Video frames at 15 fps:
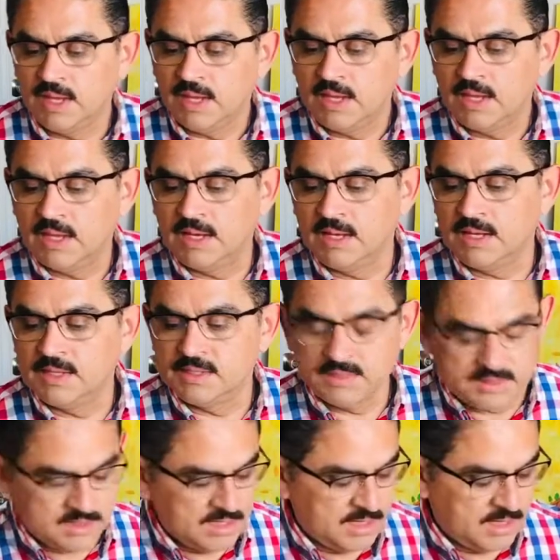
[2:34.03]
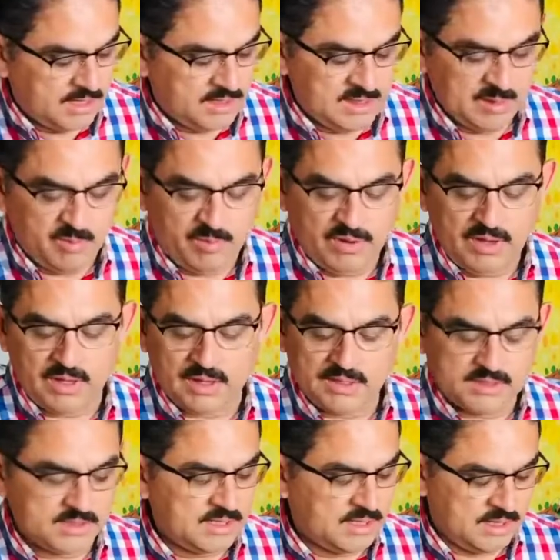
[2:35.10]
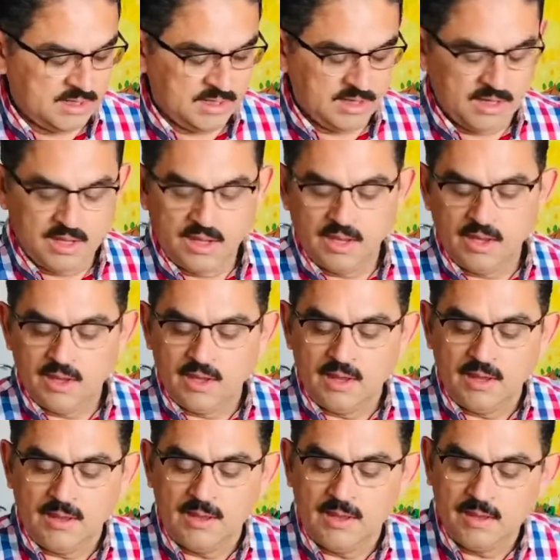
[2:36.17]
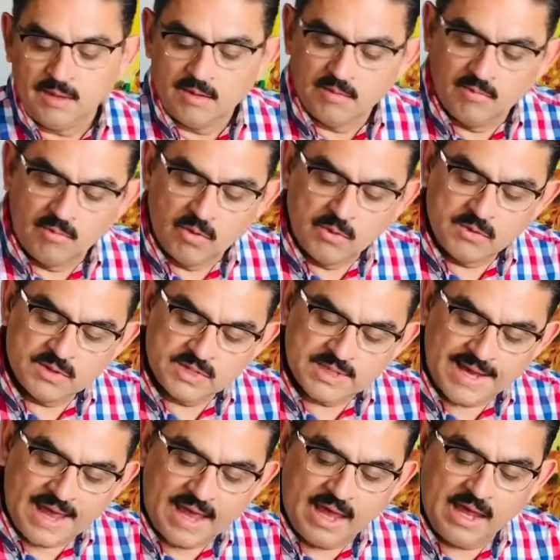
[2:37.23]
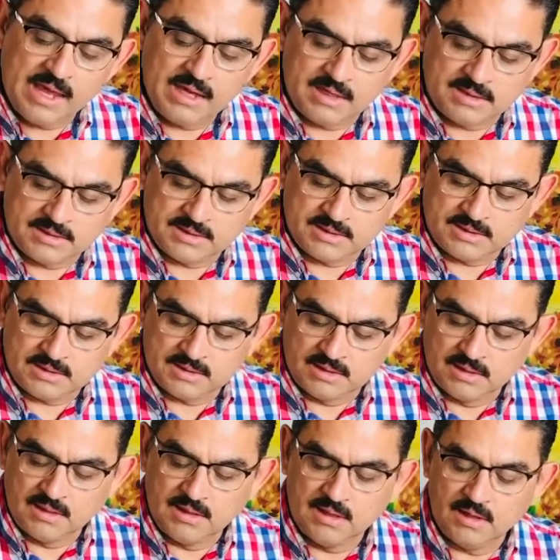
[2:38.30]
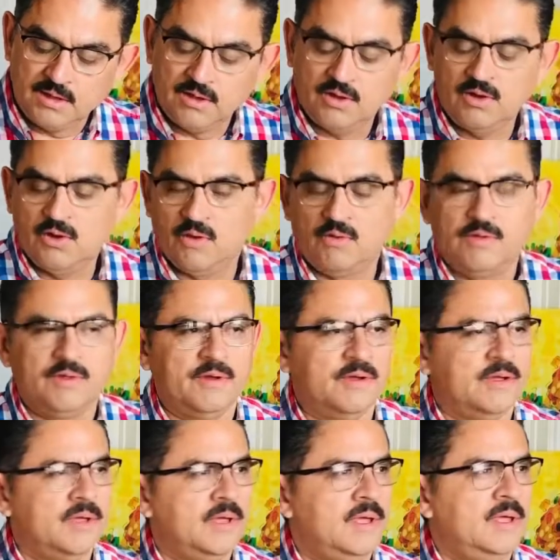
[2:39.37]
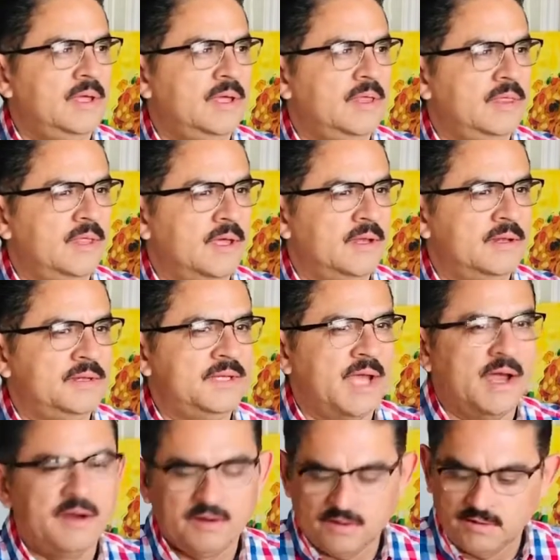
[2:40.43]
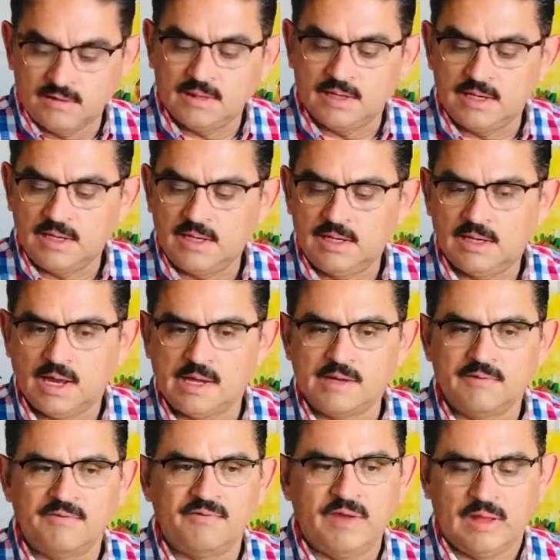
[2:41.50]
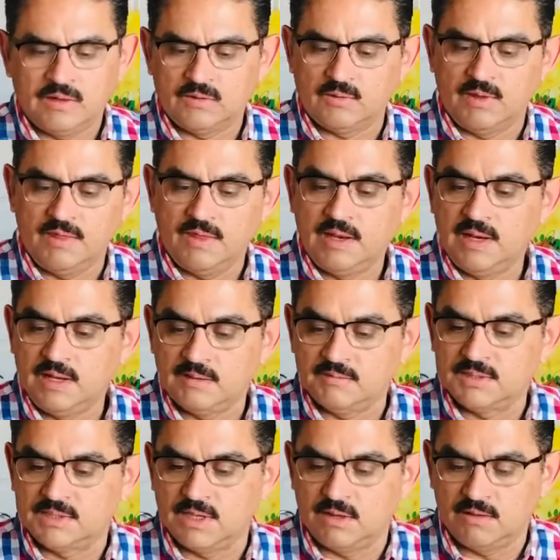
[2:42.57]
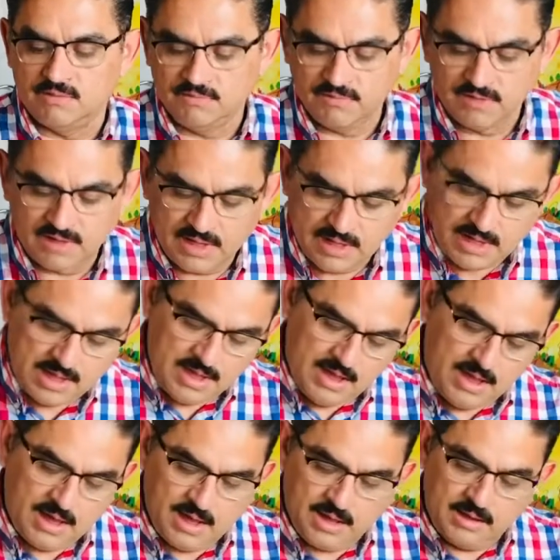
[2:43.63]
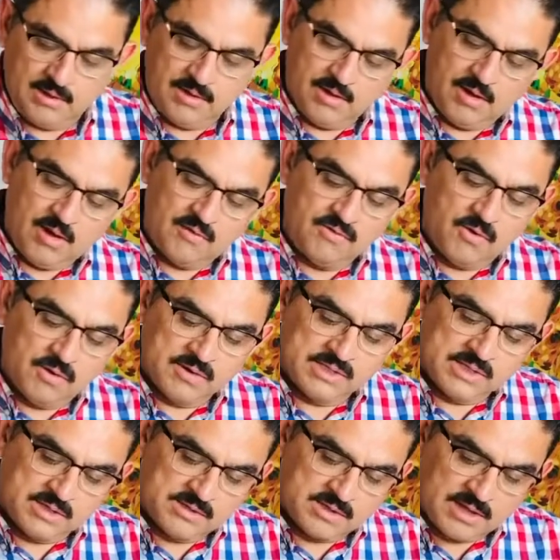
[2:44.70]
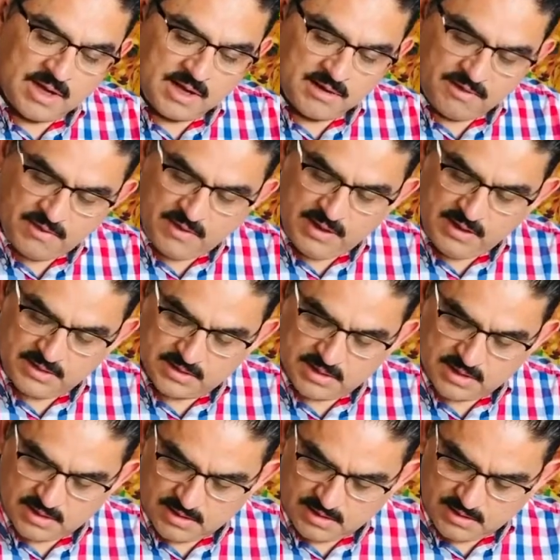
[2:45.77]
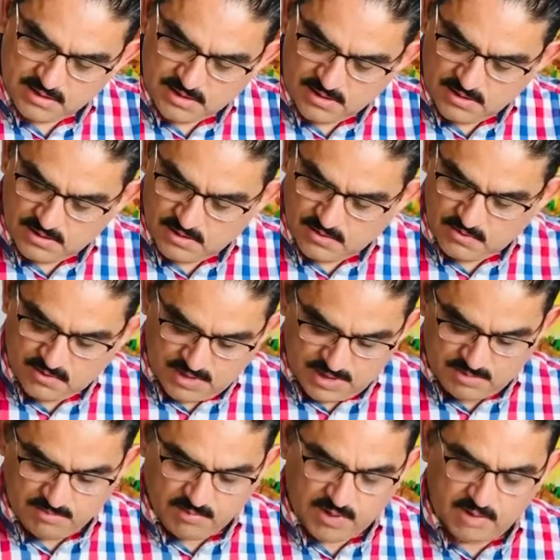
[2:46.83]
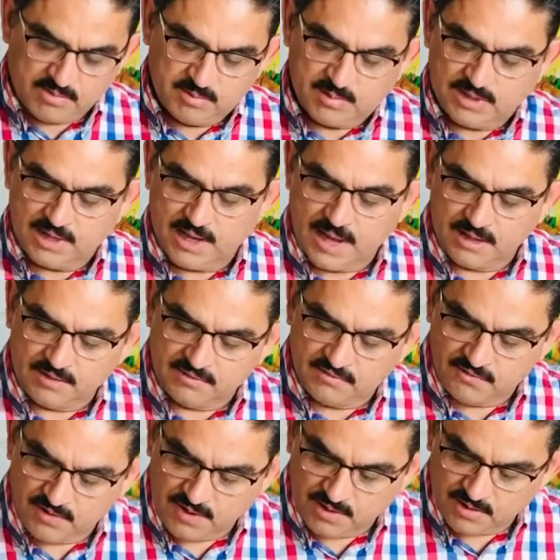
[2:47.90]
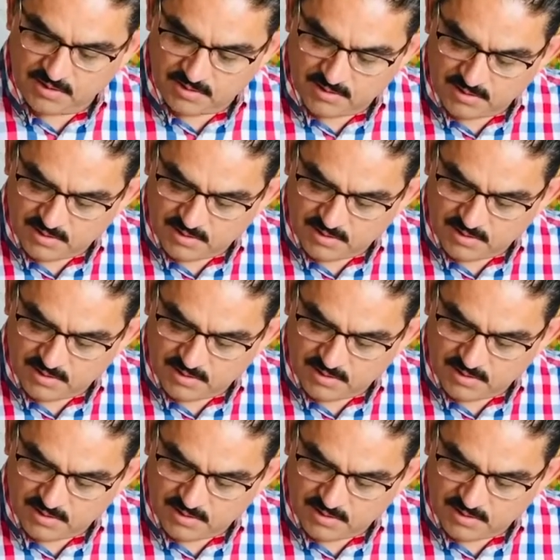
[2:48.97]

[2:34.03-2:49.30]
It depicts Munch's angst, the terror that he kind of felt within himself. And of course, there's a lot of things that, he probably had to fear.